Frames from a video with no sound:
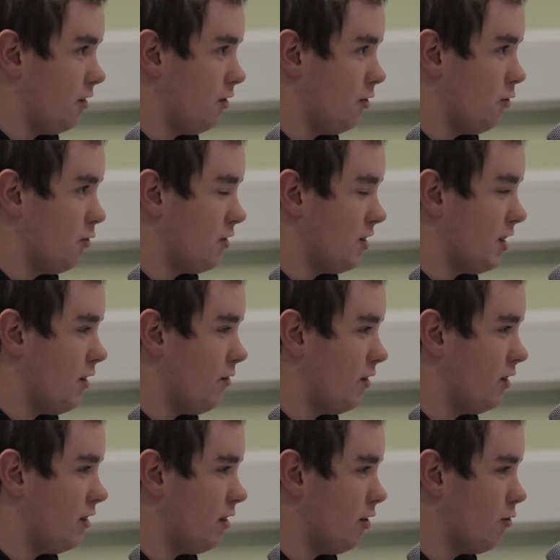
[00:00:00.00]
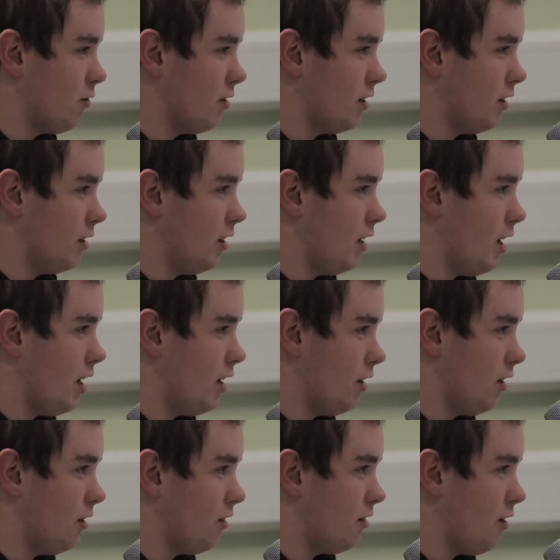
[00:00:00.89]
in-store advertisement from the
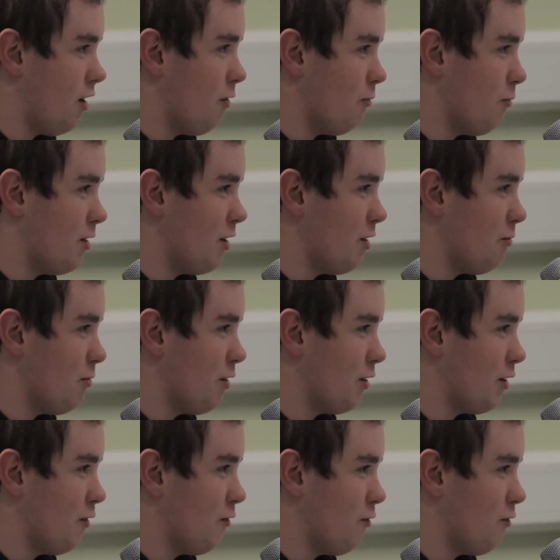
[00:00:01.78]
comfort of your own